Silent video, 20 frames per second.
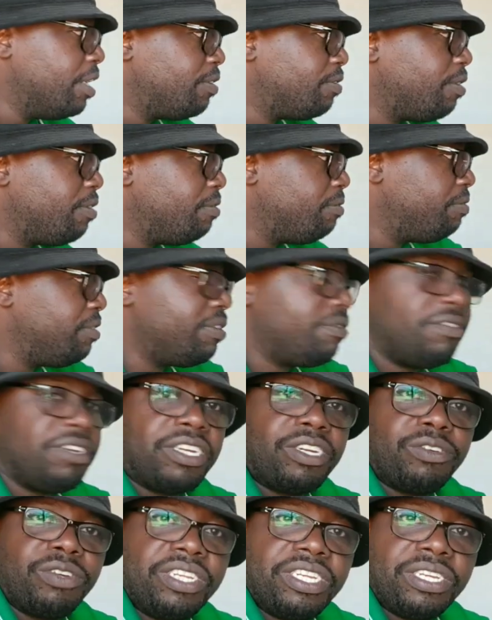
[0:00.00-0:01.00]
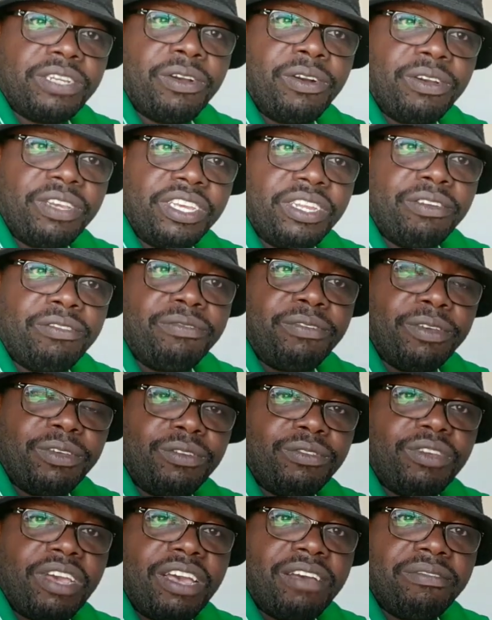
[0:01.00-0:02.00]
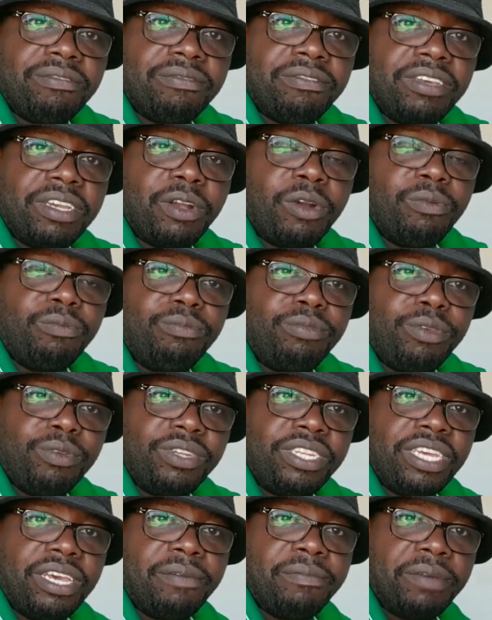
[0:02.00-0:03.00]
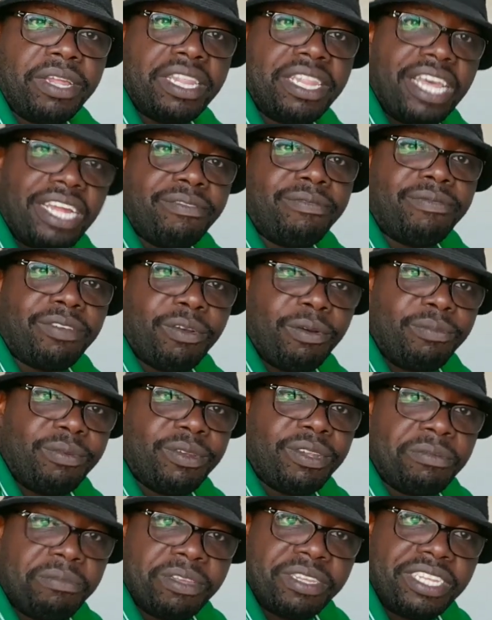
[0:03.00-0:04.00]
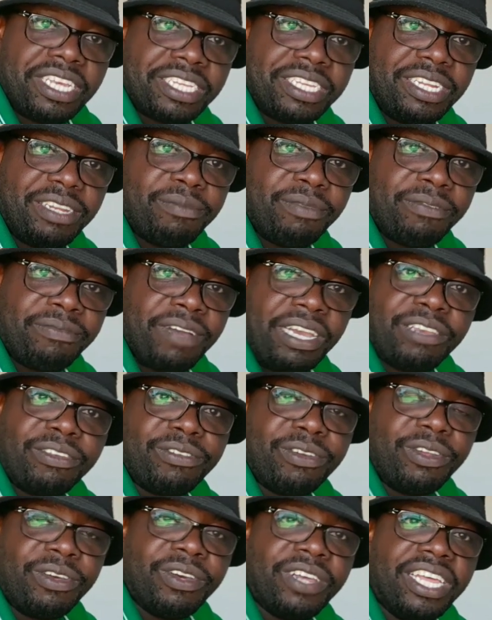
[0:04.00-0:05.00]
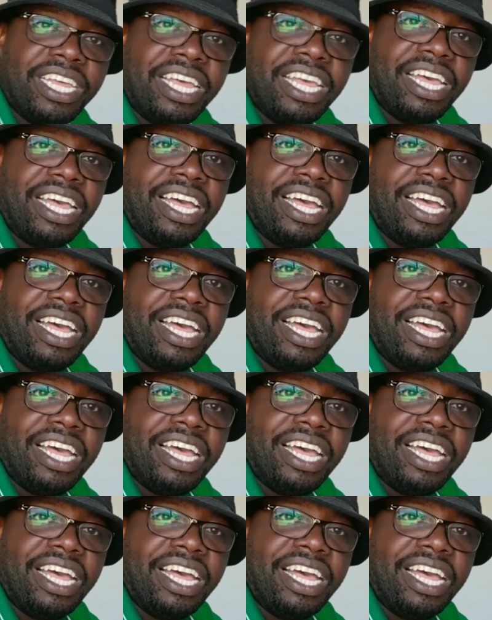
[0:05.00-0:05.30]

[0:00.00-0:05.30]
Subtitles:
So very, very critical, for you to have a computer, but that computer must actually be functional